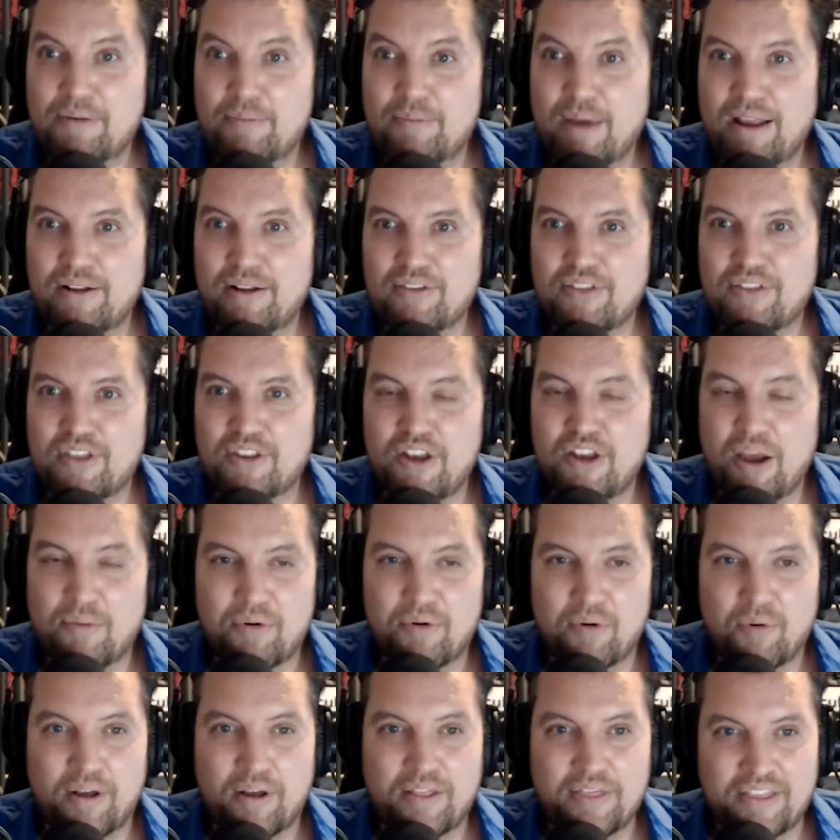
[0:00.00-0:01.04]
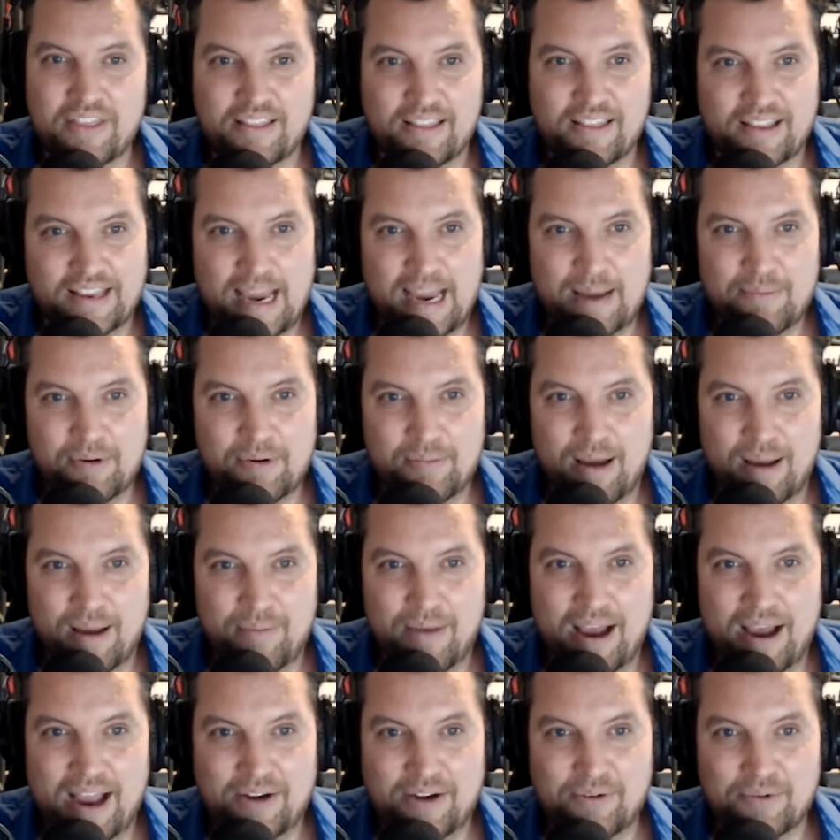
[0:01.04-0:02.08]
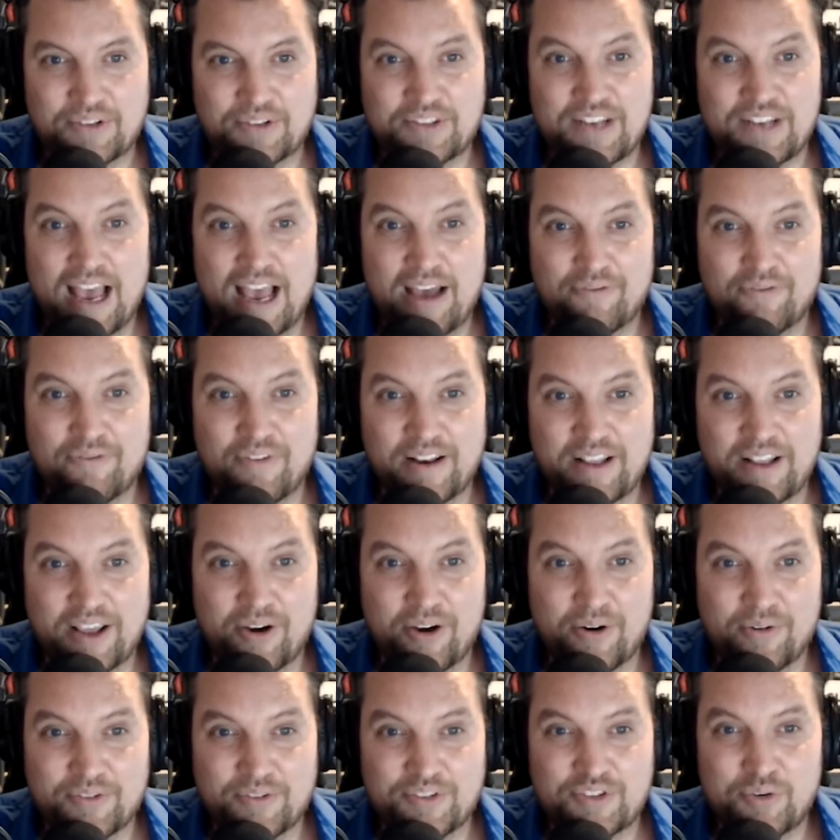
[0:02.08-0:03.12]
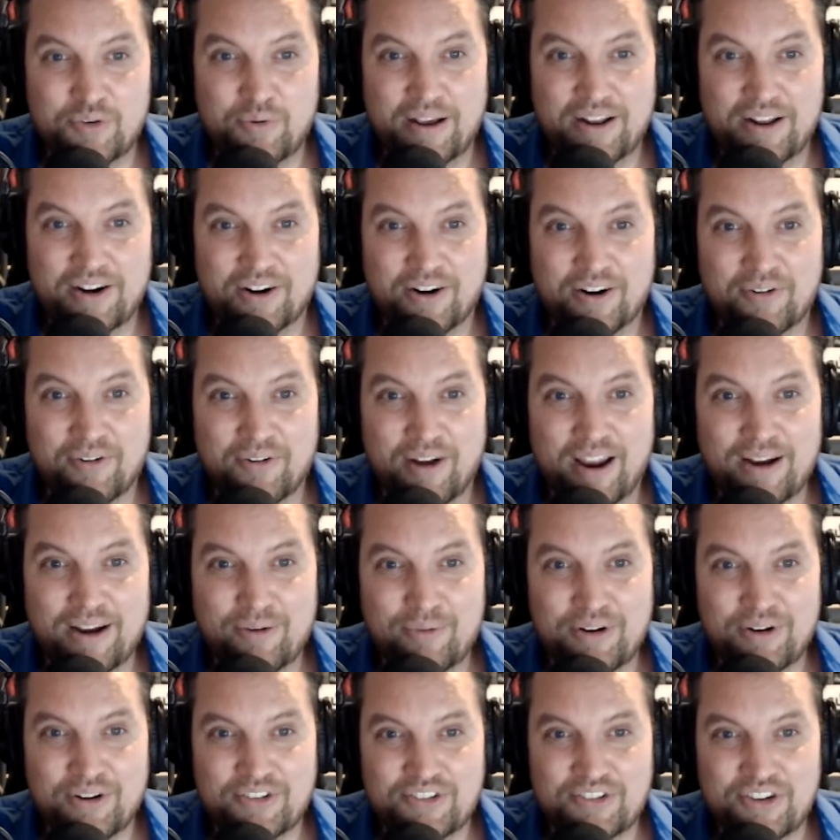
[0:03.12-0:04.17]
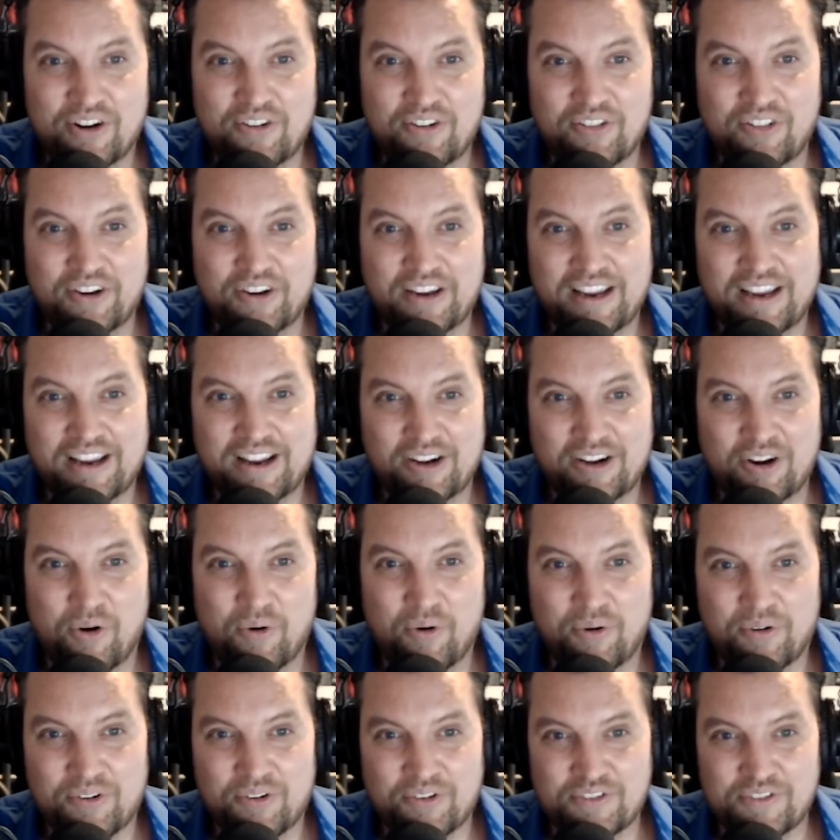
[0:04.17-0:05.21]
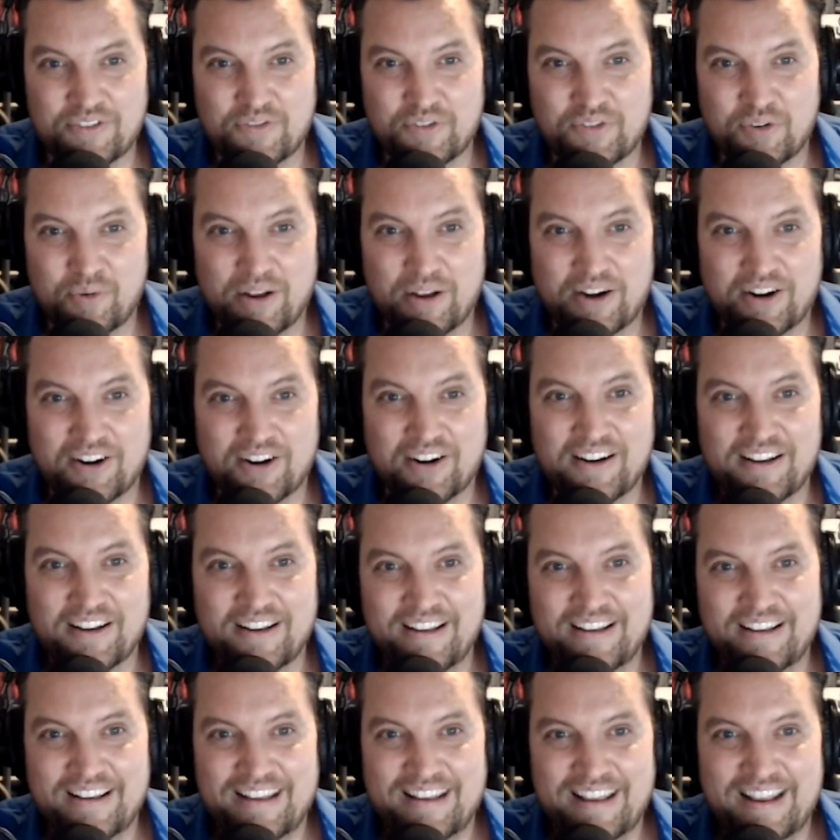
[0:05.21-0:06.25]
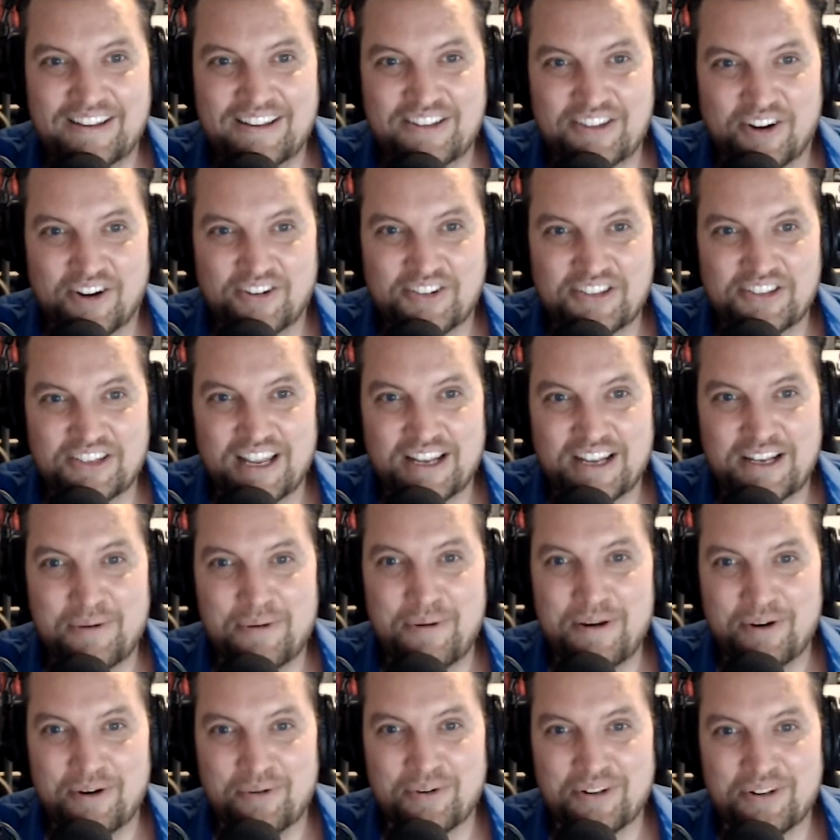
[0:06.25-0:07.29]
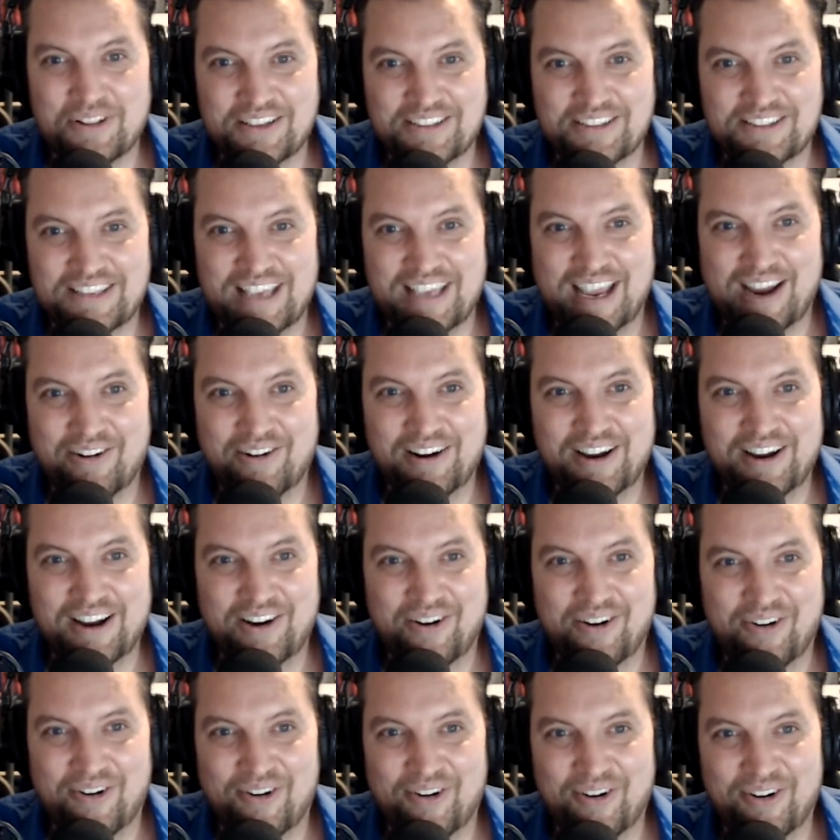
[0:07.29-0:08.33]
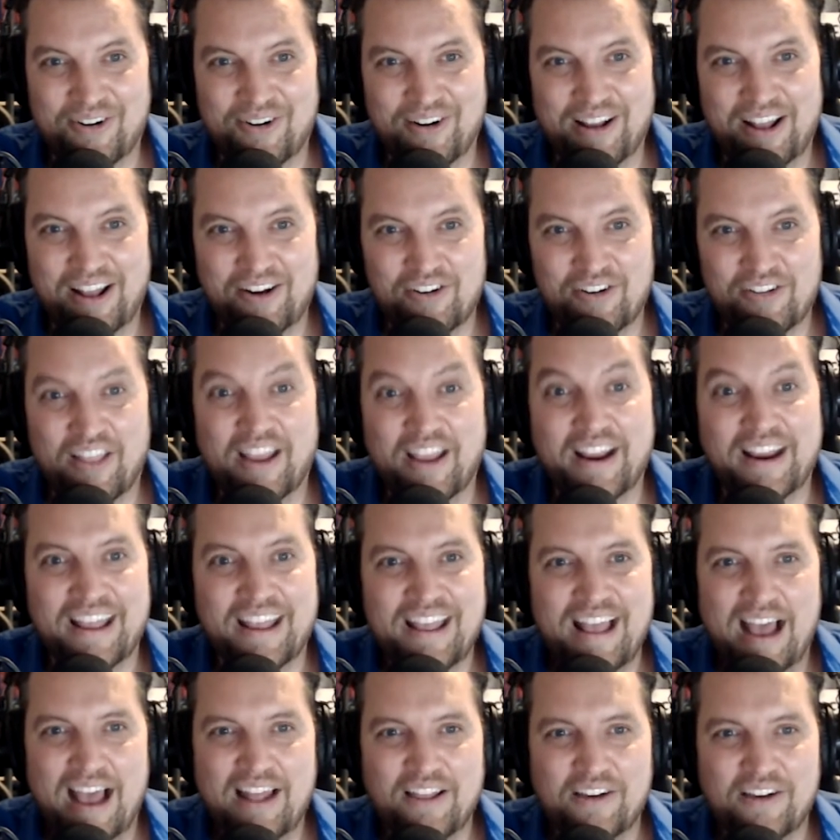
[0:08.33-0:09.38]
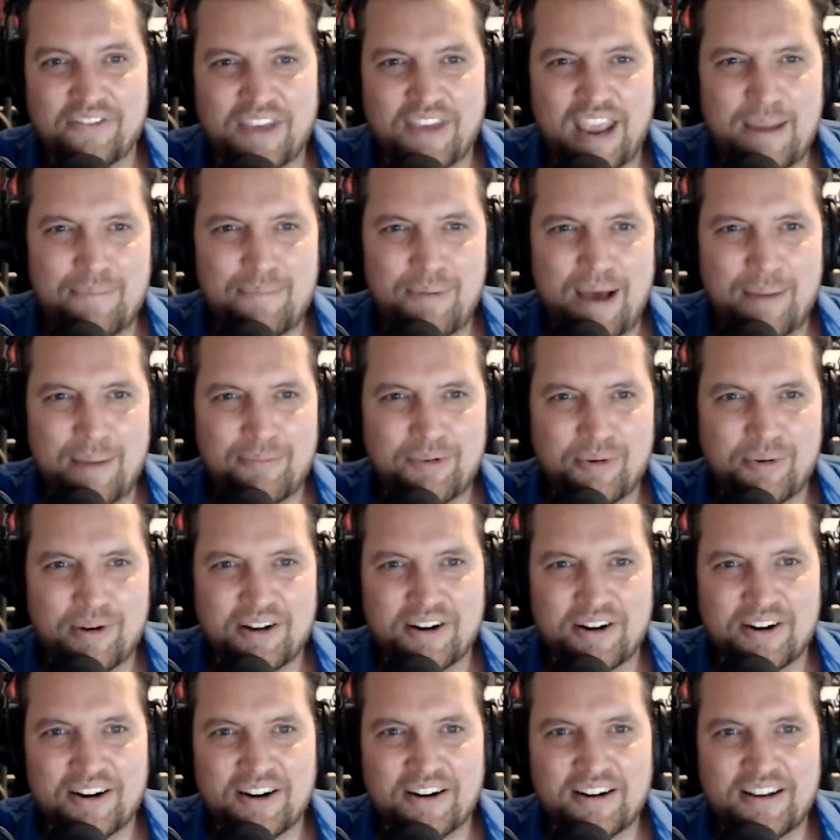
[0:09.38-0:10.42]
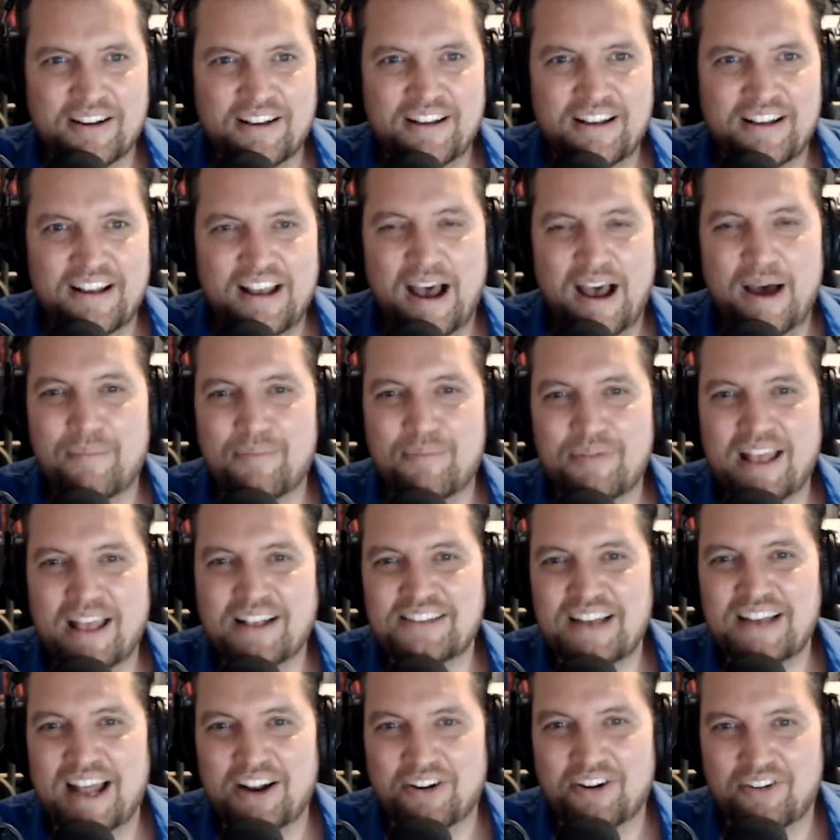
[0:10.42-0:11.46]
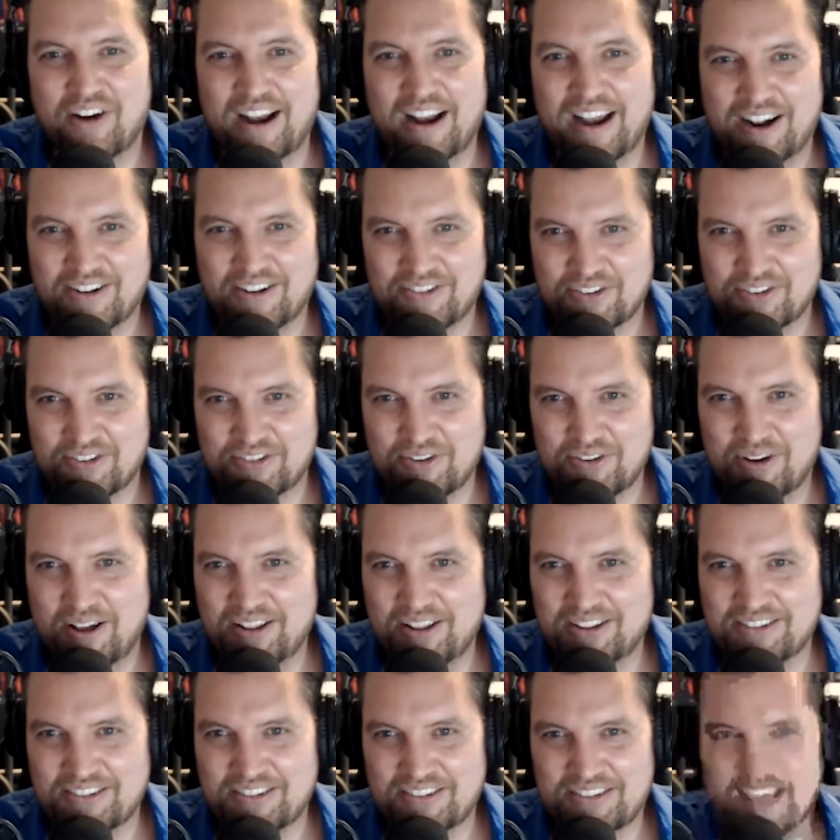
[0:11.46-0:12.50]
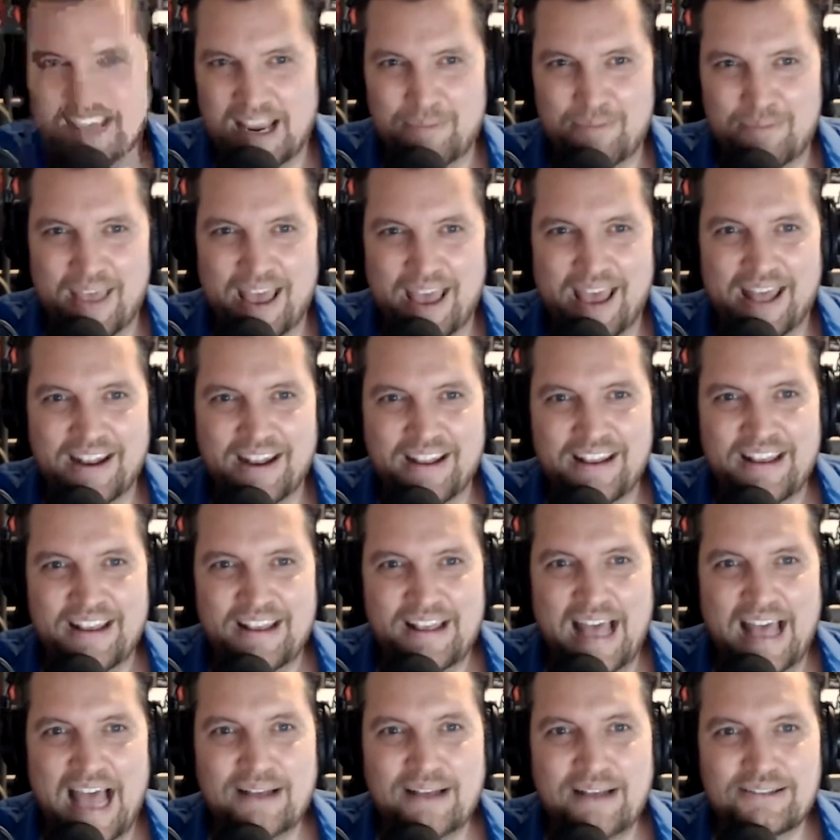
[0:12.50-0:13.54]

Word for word: I mean, the number one thing that came to my mind was not video, it was Twitter, right? When you start looking in corners of Twitter, it starts to get to be a really scary or like, I love K-pop Twitter, but that's not a great answer, so I'll escape that.